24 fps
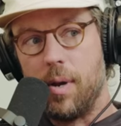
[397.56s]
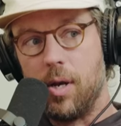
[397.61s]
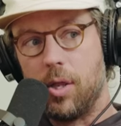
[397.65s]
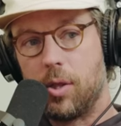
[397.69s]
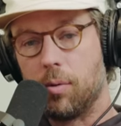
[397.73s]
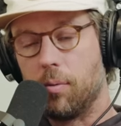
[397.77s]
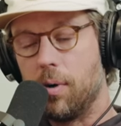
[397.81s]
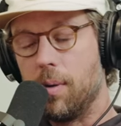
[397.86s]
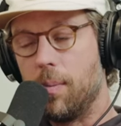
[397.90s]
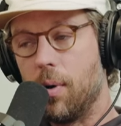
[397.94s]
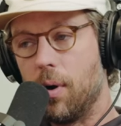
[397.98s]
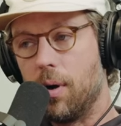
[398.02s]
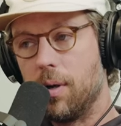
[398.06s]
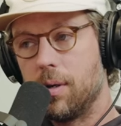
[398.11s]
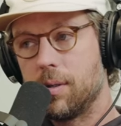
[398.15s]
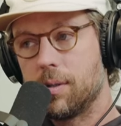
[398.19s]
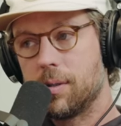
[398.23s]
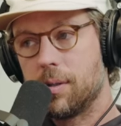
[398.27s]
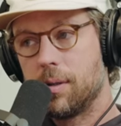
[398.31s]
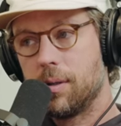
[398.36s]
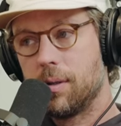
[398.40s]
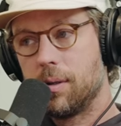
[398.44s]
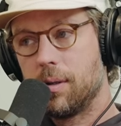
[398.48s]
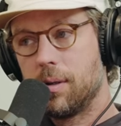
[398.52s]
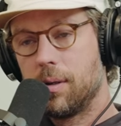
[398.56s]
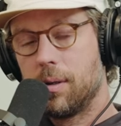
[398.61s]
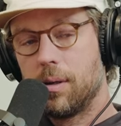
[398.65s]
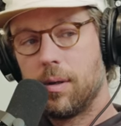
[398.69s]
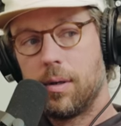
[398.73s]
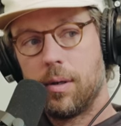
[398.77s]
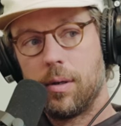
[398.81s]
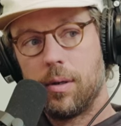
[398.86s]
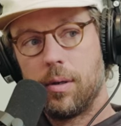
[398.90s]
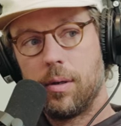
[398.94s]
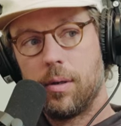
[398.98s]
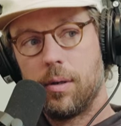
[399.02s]
I made three birdies. It was
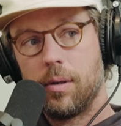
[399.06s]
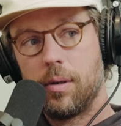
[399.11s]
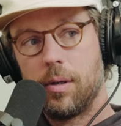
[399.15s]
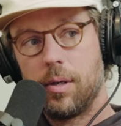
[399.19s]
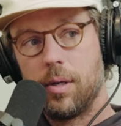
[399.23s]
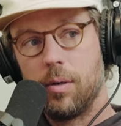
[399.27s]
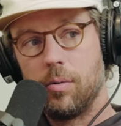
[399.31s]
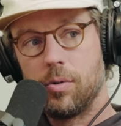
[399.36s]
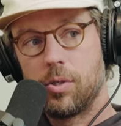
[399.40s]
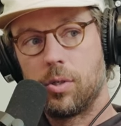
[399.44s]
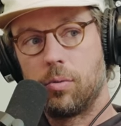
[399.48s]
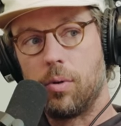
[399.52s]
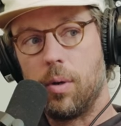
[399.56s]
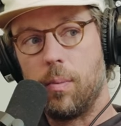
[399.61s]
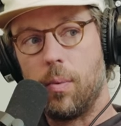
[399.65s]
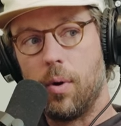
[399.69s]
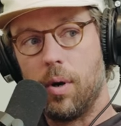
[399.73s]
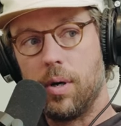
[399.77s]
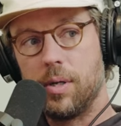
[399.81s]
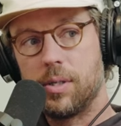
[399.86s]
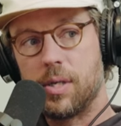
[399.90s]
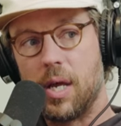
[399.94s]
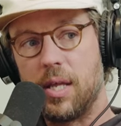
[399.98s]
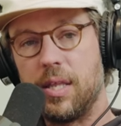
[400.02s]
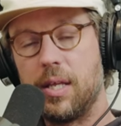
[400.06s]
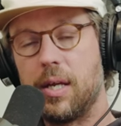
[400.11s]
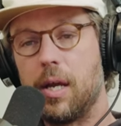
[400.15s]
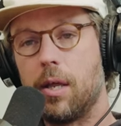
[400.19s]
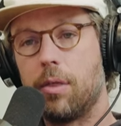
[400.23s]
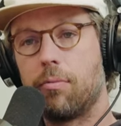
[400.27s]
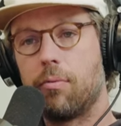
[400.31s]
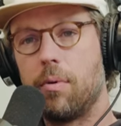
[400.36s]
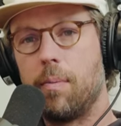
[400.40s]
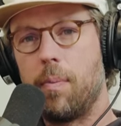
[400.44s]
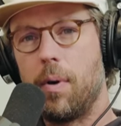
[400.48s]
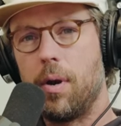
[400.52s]
low. It was three birdies. I think I
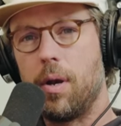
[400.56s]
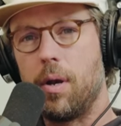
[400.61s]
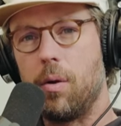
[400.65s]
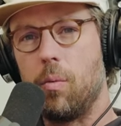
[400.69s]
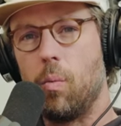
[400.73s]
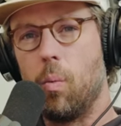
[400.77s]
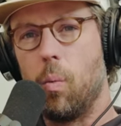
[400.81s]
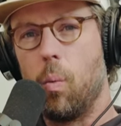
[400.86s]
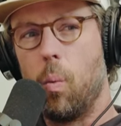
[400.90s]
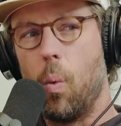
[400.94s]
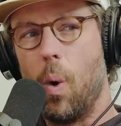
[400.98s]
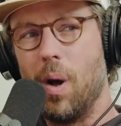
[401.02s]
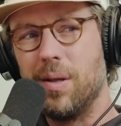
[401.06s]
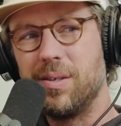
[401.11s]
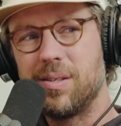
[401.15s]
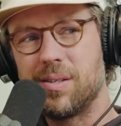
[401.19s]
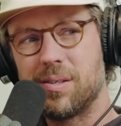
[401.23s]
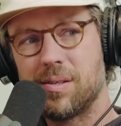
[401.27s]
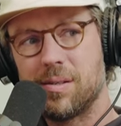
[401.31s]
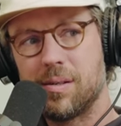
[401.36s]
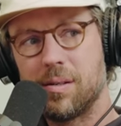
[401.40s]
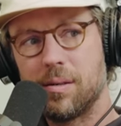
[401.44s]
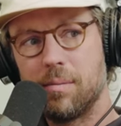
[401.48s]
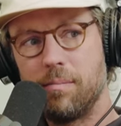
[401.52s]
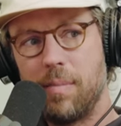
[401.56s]
three putted once,